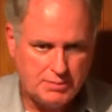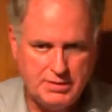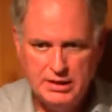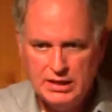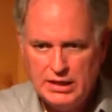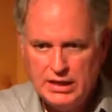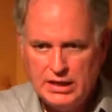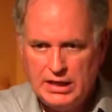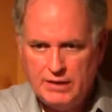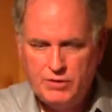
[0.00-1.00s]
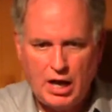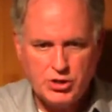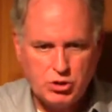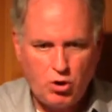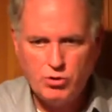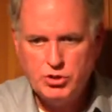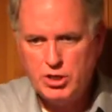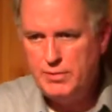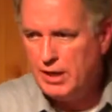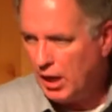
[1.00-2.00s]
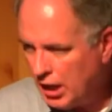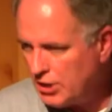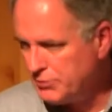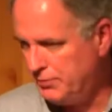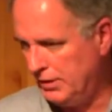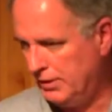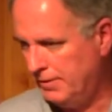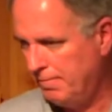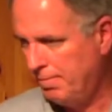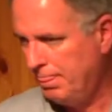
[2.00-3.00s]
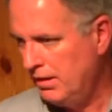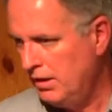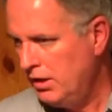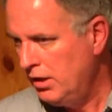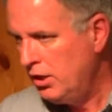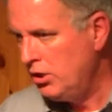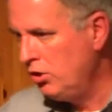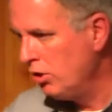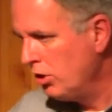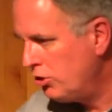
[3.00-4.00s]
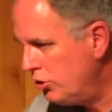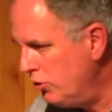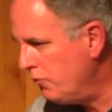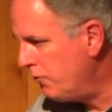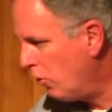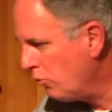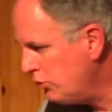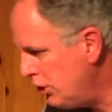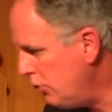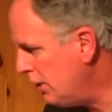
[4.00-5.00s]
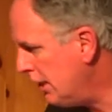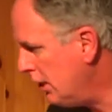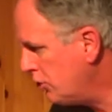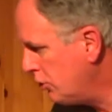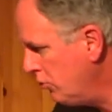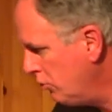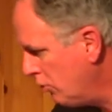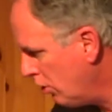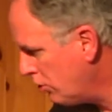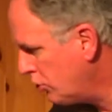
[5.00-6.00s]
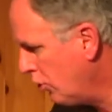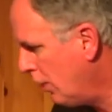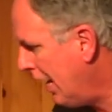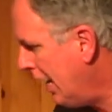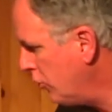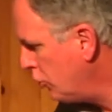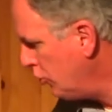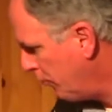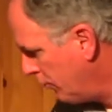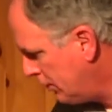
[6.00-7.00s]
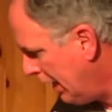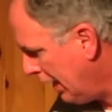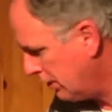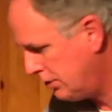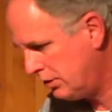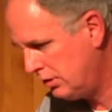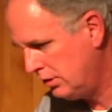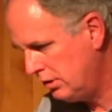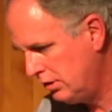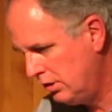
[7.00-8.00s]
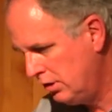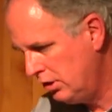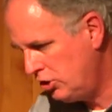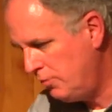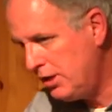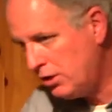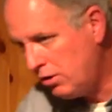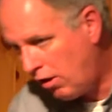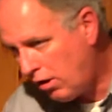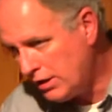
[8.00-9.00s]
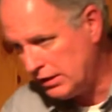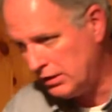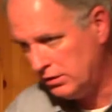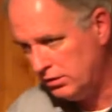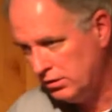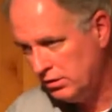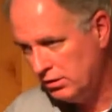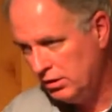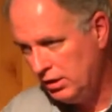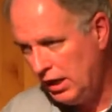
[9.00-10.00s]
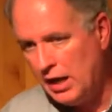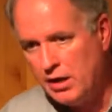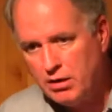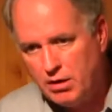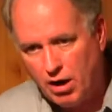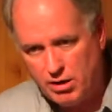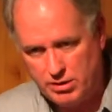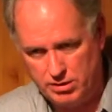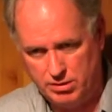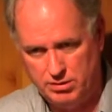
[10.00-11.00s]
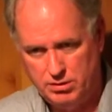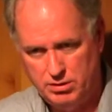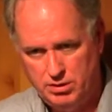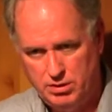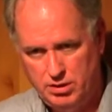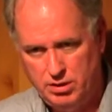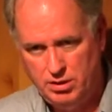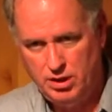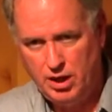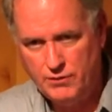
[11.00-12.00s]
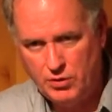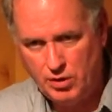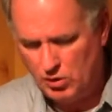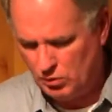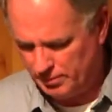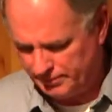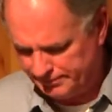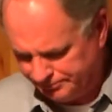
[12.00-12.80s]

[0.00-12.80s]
I mean, if God's called you to be a husband, your twofold duty is to nurture and to protect, to be a guardian and a gardener of your home.